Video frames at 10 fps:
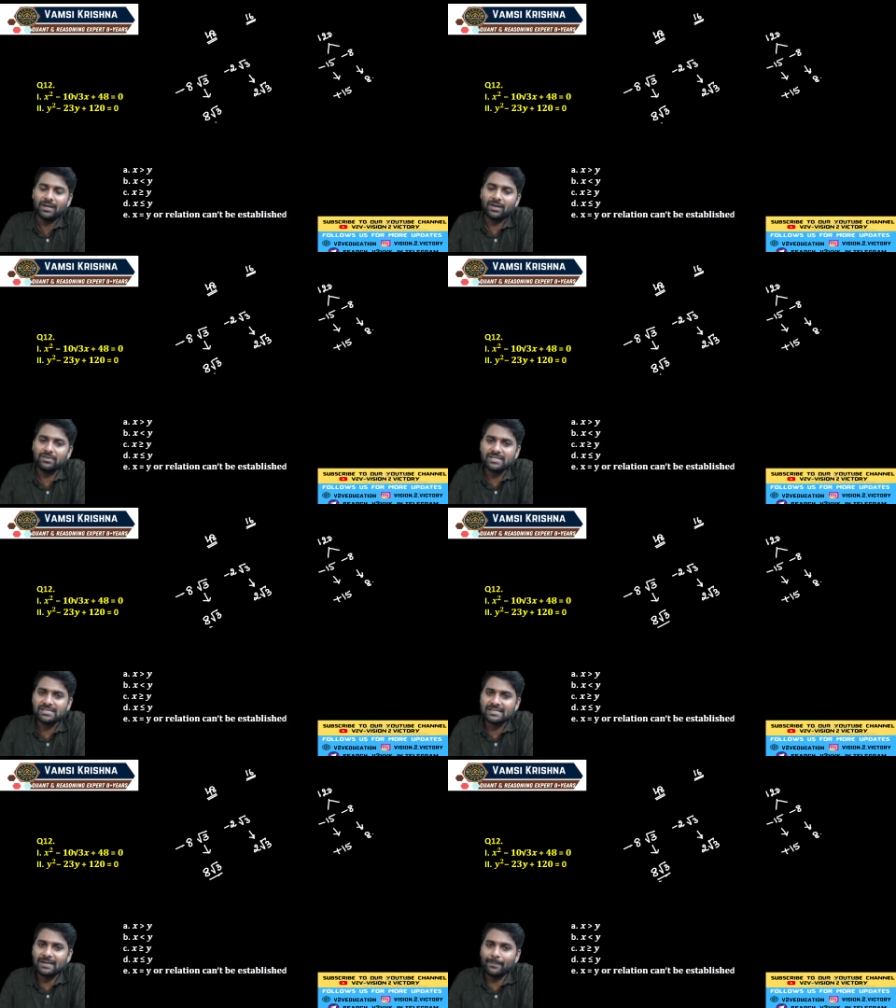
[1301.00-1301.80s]
Now
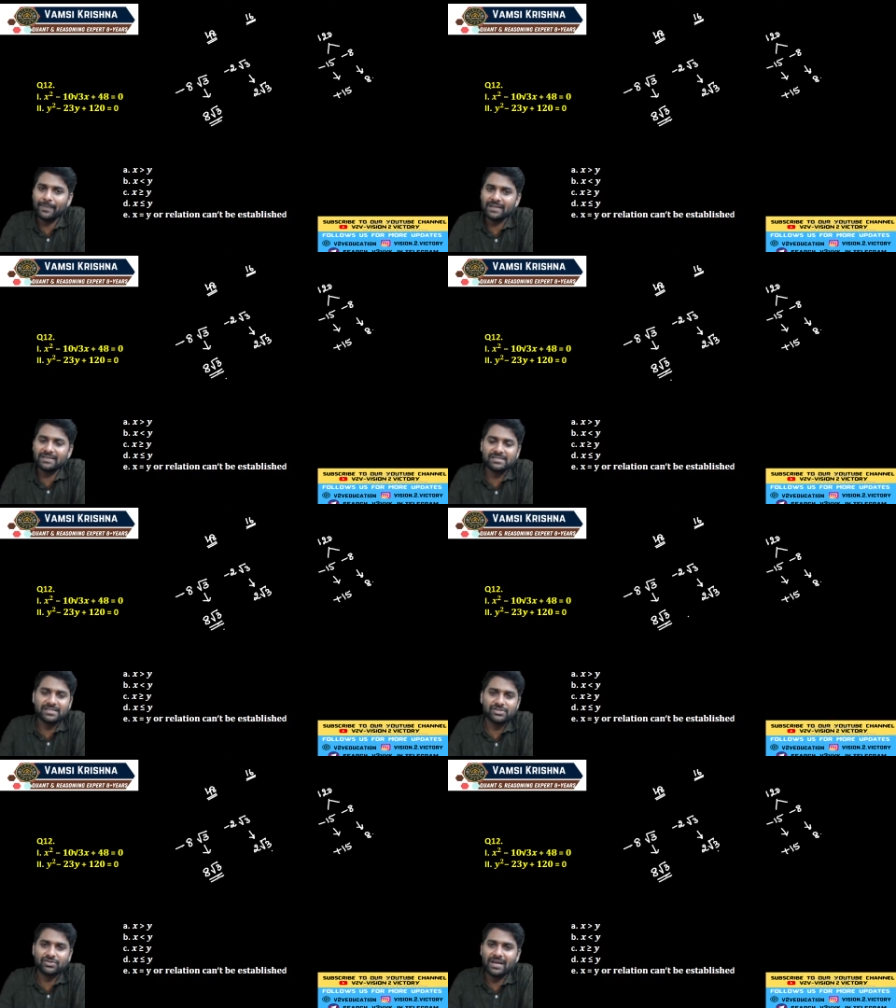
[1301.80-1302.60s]
just compare these
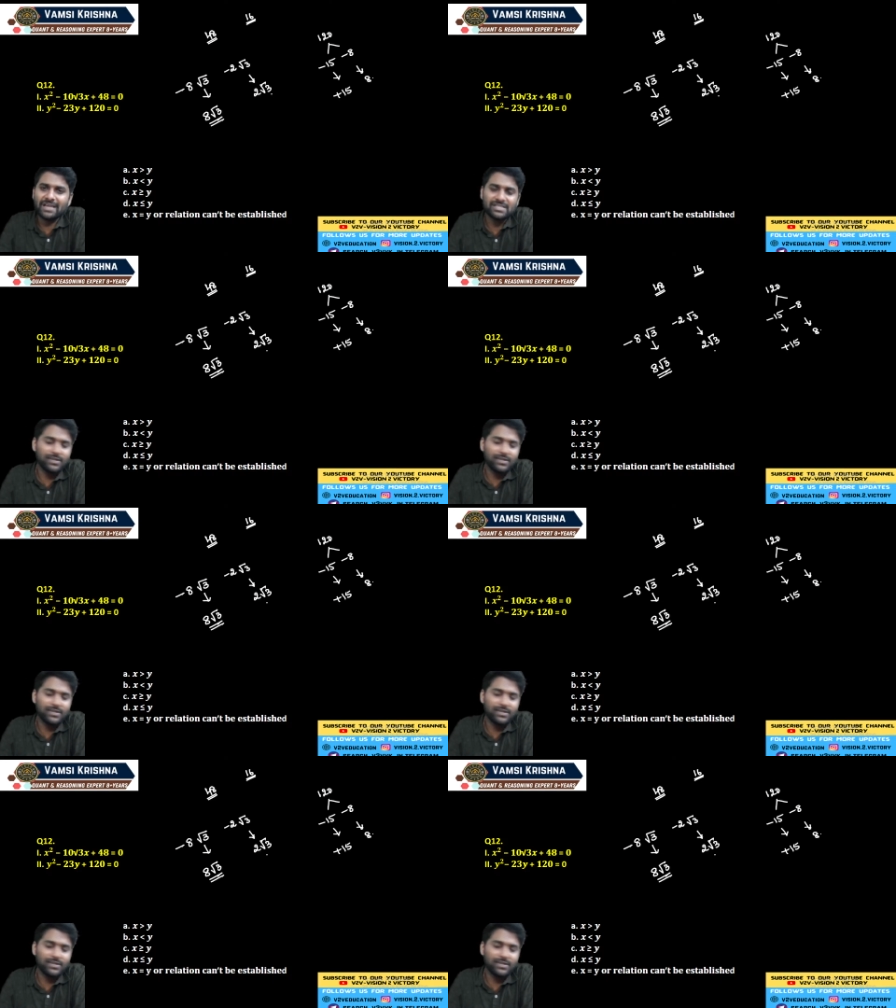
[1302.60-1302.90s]
ratio, guys.